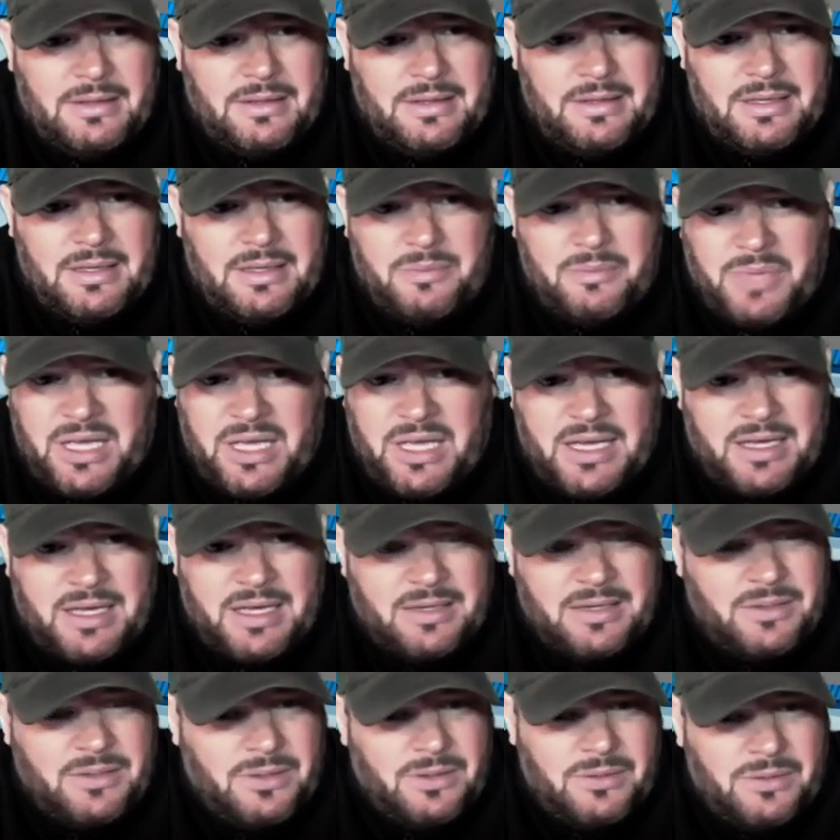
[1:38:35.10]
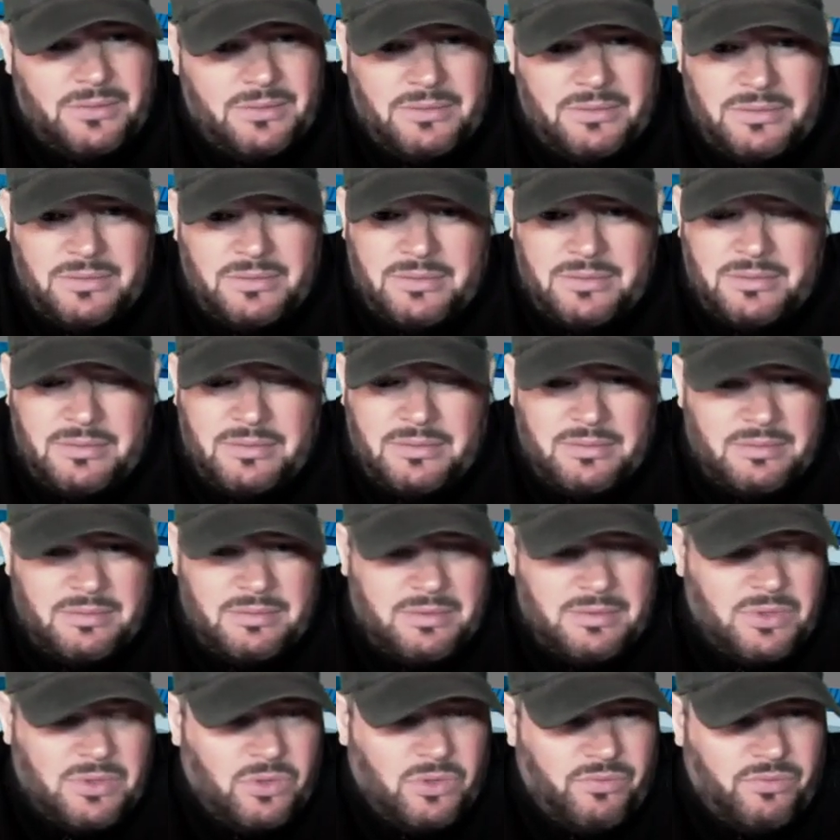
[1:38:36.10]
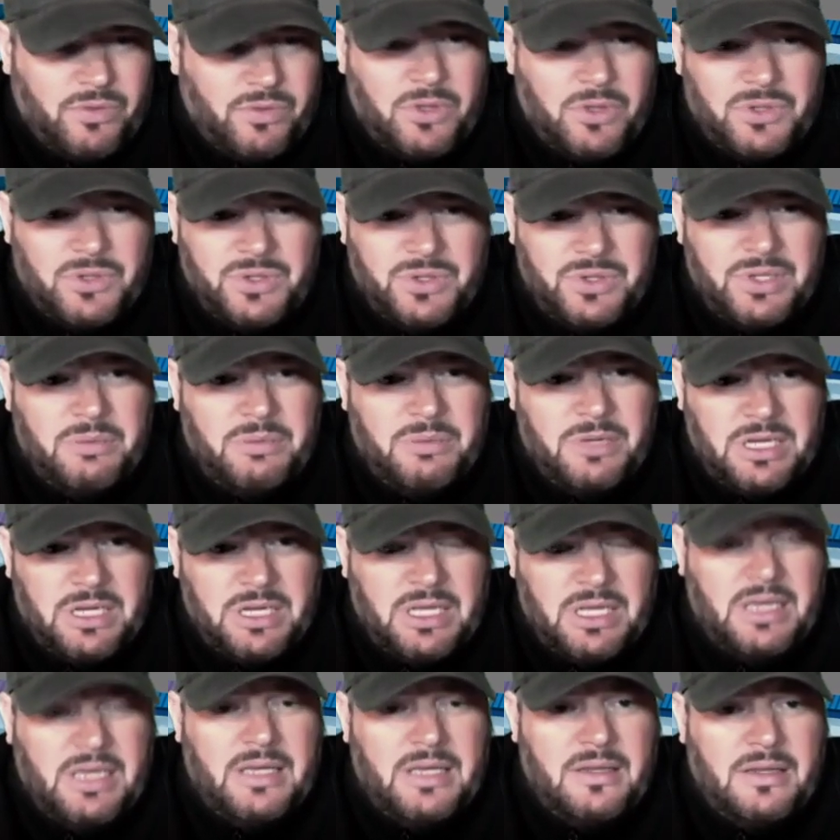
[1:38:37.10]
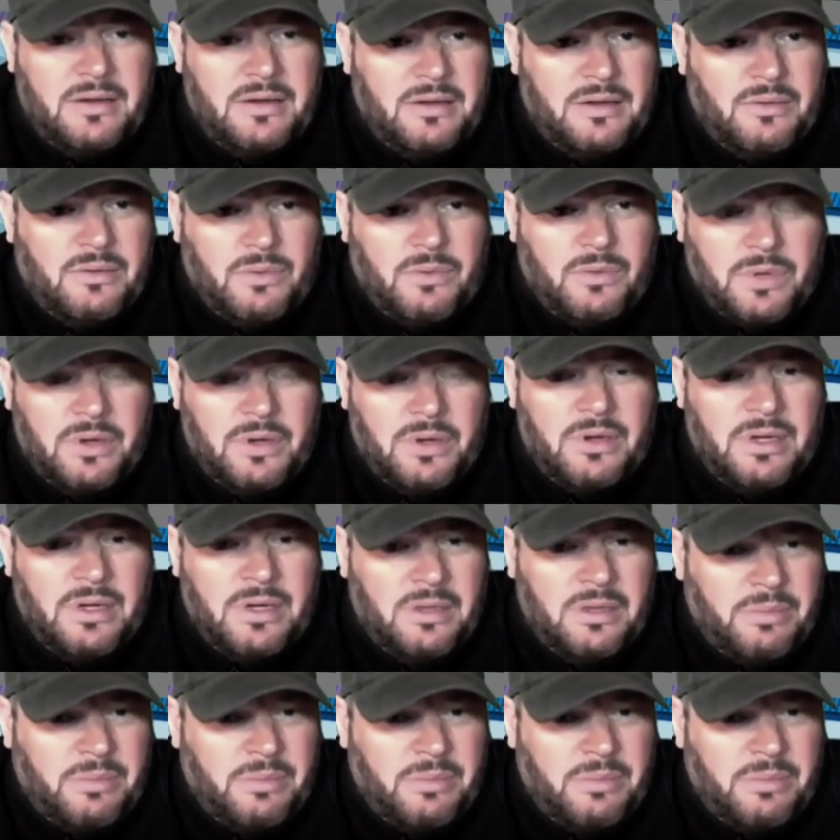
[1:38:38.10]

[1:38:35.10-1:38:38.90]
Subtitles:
Hit back. Don't fall asleep at night worrying